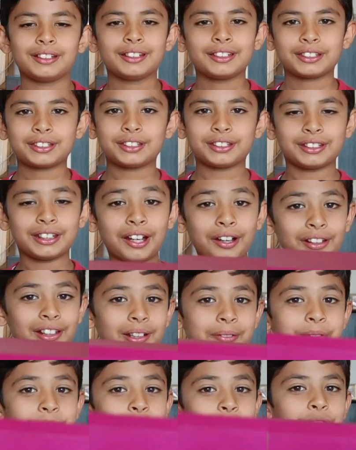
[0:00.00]
So now
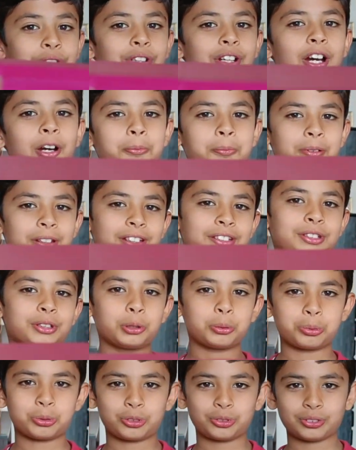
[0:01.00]
let me show you how
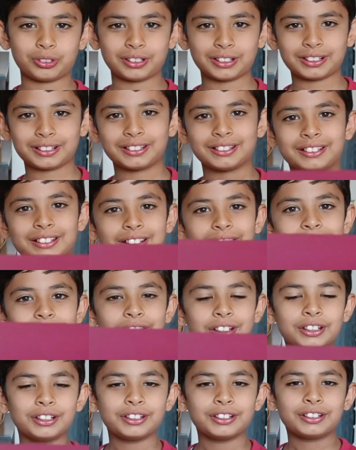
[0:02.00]
periscopes work.
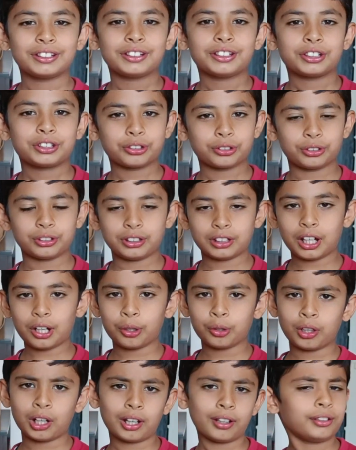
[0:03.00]
So
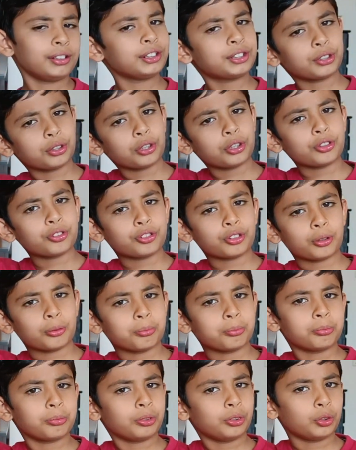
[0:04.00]
now I will show you
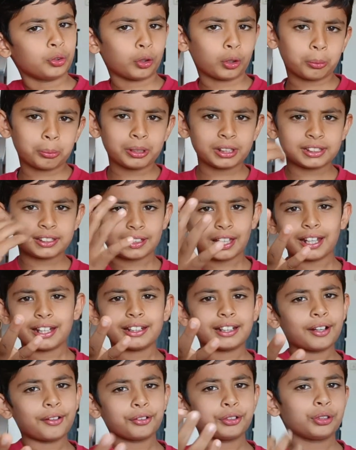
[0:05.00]
from normal
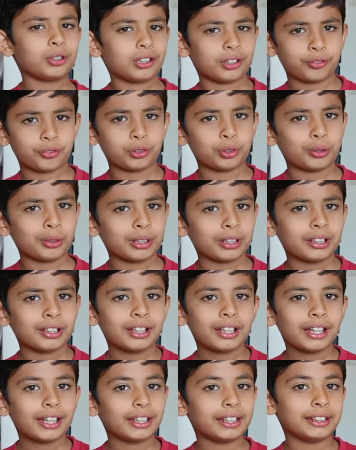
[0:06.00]
side how you are viewing,
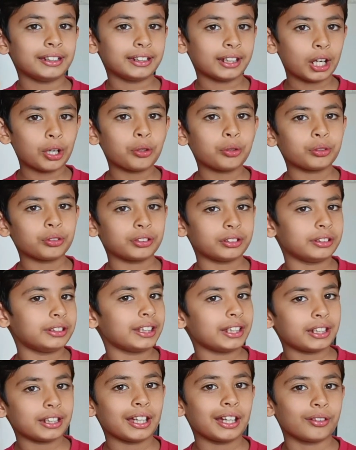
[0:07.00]
and
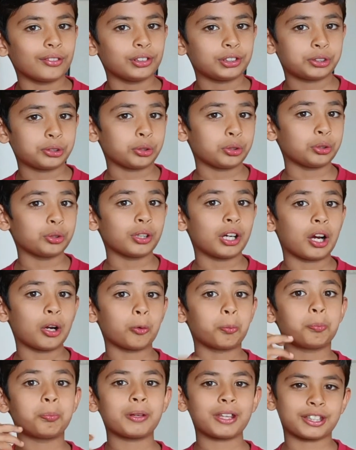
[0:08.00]
then I will show you
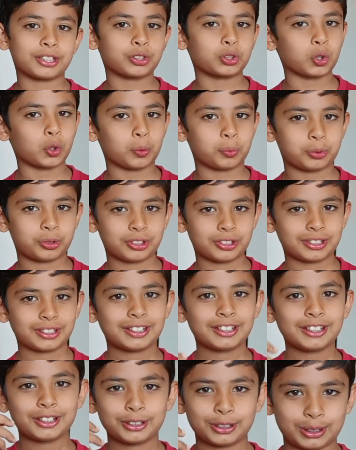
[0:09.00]
how periscopes.
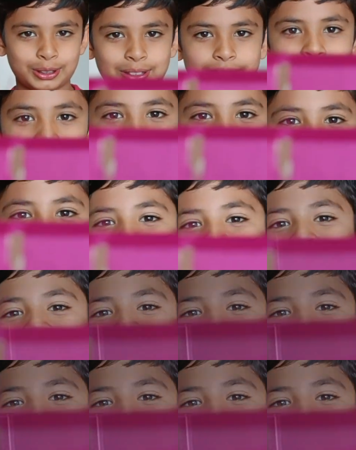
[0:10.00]
So see,